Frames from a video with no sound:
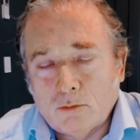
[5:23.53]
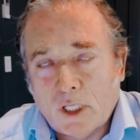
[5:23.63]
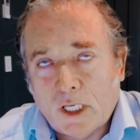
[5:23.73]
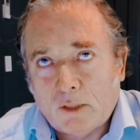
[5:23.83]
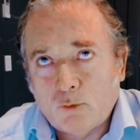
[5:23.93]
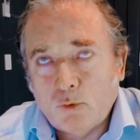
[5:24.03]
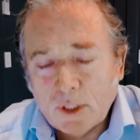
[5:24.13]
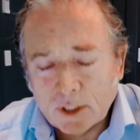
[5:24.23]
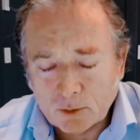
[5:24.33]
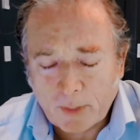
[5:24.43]
and
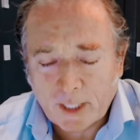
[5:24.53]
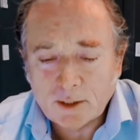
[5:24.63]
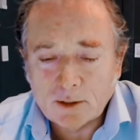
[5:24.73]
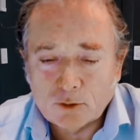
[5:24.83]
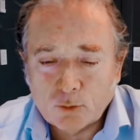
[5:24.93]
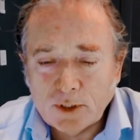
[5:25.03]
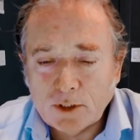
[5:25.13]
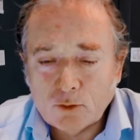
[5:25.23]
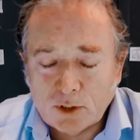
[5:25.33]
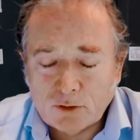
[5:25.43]
we expected
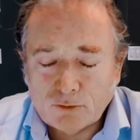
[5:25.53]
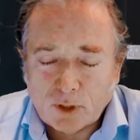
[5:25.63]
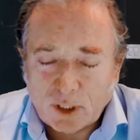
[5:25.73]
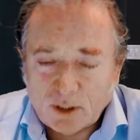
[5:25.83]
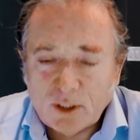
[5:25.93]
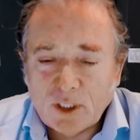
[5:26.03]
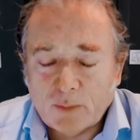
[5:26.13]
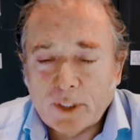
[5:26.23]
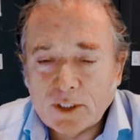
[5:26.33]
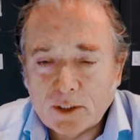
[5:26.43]
2024, I think
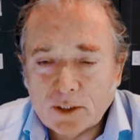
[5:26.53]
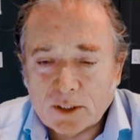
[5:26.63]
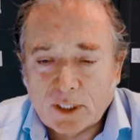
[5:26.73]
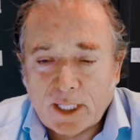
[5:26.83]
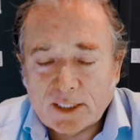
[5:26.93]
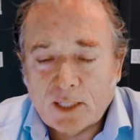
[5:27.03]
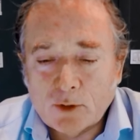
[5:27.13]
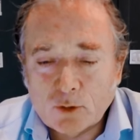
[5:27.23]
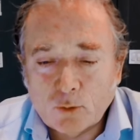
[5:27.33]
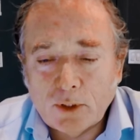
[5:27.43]
I mentioned this the last
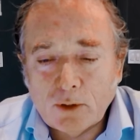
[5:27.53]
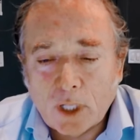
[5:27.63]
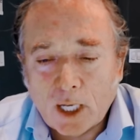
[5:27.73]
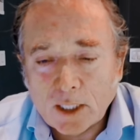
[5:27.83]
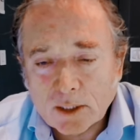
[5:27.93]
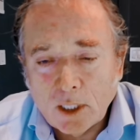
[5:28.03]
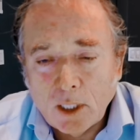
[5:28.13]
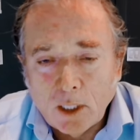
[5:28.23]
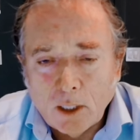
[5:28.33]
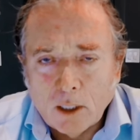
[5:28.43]
time I was with you guys,
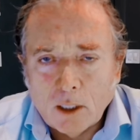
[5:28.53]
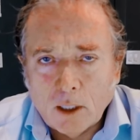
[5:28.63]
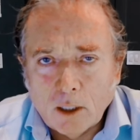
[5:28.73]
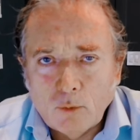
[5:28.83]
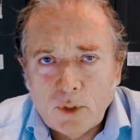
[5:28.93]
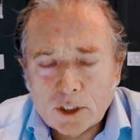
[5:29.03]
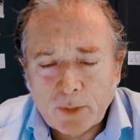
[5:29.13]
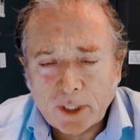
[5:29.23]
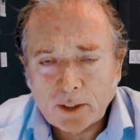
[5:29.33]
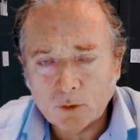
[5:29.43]
we
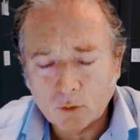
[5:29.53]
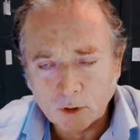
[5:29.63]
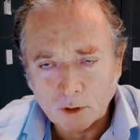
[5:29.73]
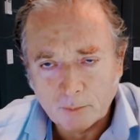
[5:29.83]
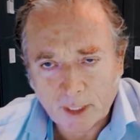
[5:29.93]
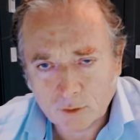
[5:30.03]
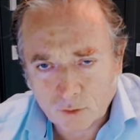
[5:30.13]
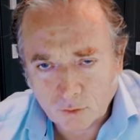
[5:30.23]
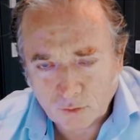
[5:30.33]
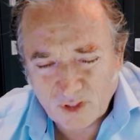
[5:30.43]
expected oil demand
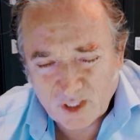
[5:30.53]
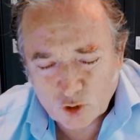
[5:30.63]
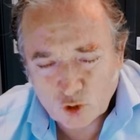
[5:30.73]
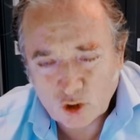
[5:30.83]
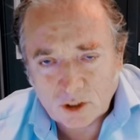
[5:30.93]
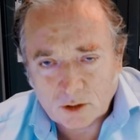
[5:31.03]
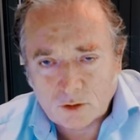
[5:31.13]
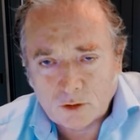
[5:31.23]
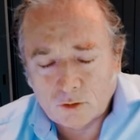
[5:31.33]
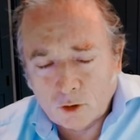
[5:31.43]
growth this year
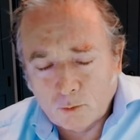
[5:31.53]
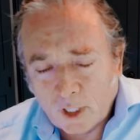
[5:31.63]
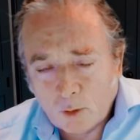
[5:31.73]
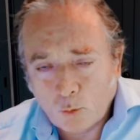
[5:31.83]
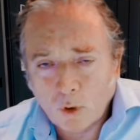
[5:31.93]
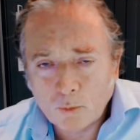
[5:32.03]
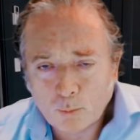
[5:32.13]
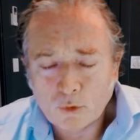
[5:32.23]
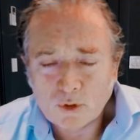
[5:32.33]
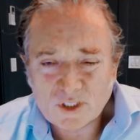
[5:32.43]
to grow by
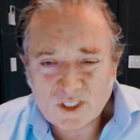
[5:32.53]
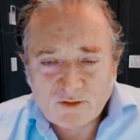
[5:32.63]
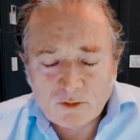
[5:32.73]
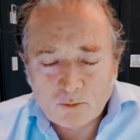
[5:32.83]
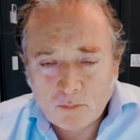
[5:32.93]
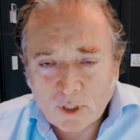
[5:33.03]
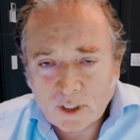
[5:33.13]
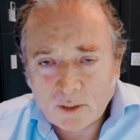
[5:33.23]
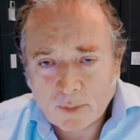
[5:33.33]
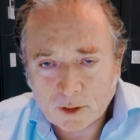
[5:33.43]
1.7
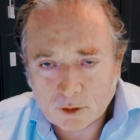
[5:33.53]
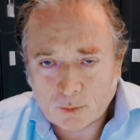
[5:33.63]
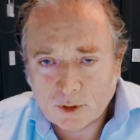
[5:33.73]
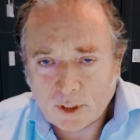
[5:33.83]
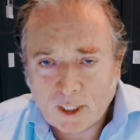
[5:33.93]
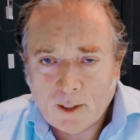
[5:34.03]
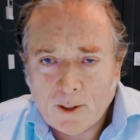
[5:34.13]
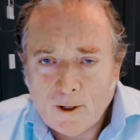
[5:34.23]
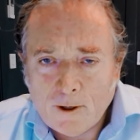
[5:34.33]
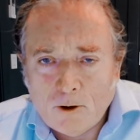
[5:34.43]
million barrels per day,
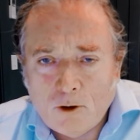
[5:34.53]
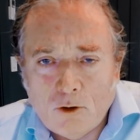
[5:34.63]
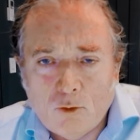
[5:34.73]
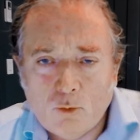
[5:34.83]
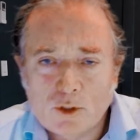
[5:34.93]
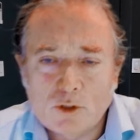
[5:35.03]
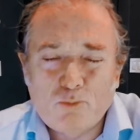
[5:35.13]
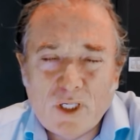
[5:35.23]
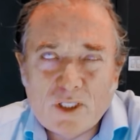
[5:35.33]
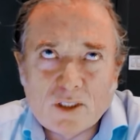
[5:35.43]
which is
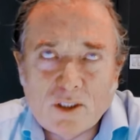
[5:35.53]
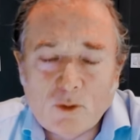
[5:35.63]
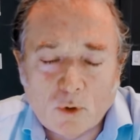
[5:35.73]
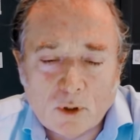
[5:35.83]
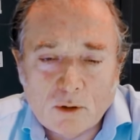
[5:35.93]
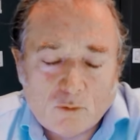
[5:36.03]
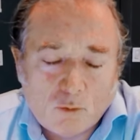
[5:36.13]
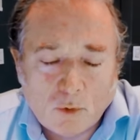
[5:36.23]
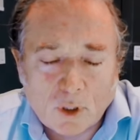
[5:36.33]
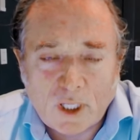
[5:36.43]
basically
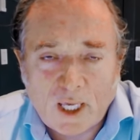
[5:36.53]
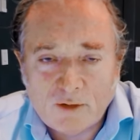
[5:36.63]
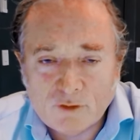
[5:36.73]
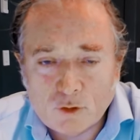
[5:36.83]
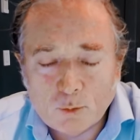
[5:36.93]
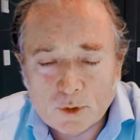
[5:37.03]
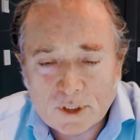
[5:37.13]
1.5 to